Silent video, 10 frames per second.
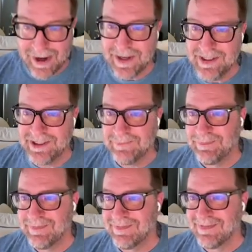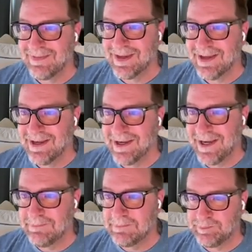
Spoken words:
range. Okay.